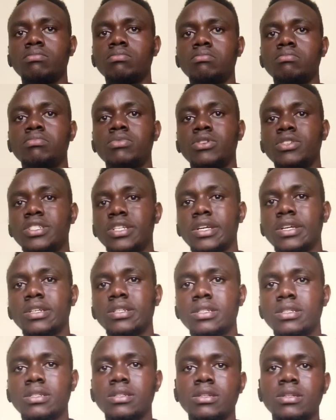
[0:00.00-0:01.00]

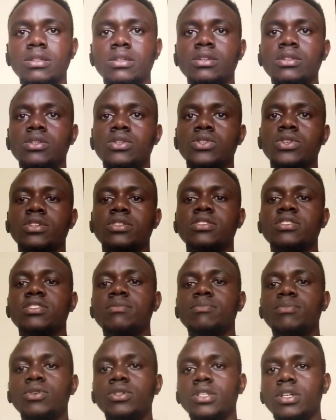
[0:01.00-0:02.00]
project, so it is
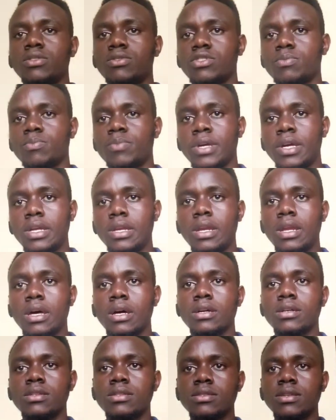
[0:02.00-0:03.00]
important to spend
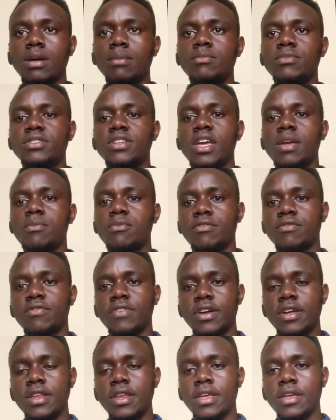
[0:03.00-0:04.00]
some time
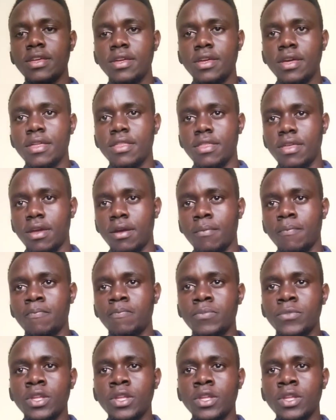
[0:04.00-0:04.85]
refining them.